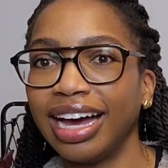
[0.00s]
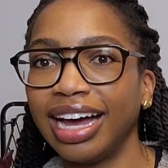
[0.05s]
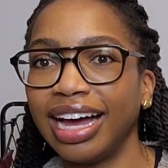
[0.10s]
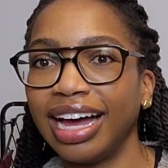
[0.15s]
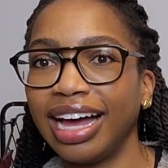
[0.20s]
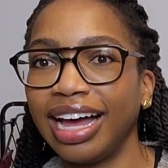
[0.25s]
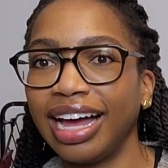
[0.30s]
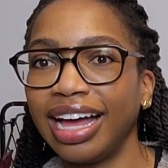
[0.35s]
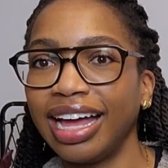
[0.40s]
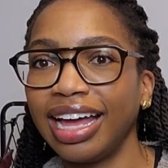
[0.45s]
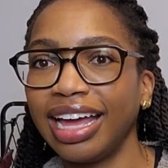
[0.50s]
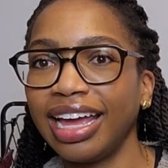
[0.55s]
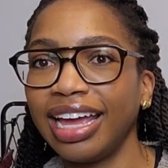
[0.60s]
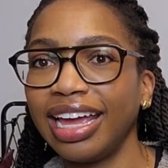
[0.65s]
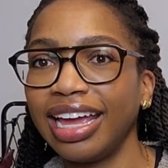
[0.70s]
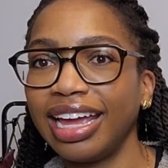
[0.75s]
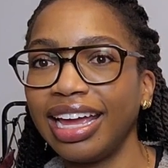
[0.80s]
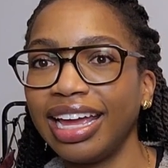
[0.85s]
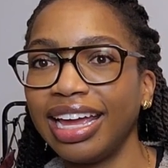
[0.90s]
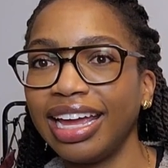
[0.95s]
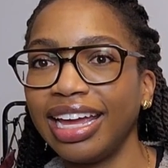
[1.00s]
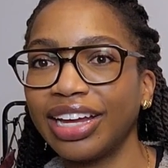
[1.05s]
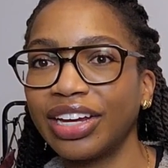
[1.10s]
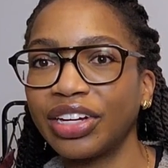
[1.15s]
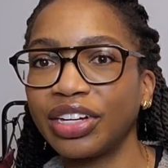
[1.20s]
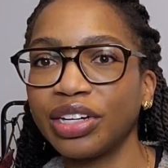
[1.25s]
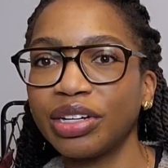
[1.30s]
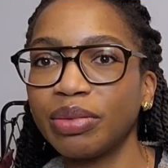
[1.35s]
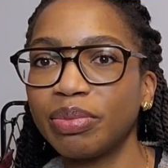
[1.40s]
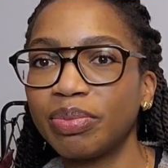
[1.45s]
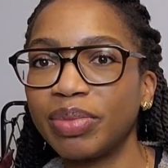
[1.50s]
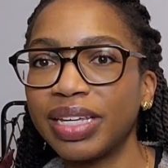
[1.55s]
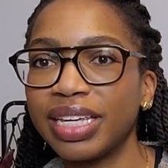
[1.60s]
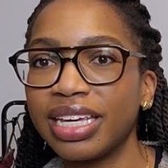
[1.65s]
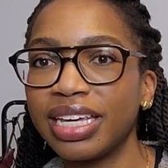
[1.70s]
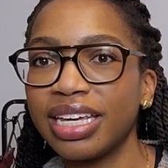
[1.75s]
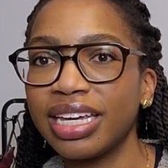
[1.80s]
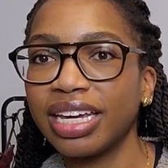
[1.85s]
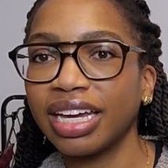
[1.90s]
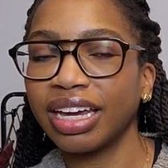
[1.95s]
I could
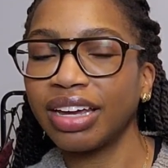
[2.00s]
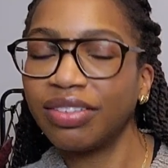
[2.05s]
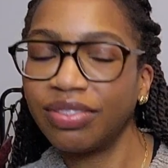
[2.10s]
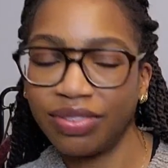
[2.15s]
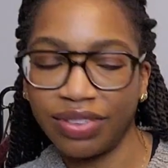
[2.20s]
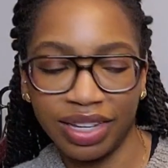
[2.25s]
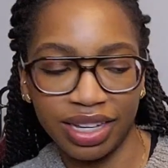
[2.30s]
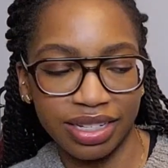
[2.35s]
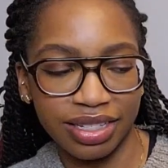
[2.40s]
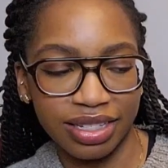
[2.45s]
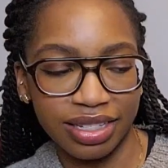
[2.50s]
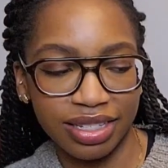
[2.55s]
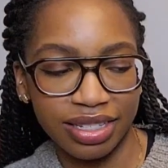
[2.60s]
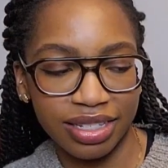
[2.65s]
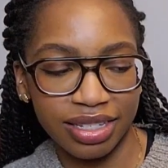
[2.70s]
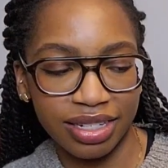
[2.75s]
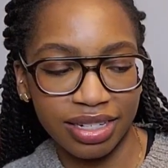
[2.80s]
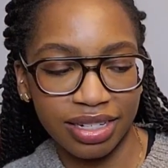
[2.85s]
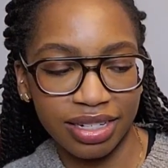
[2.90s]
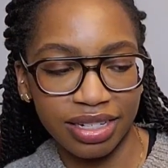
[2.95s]
be convinced.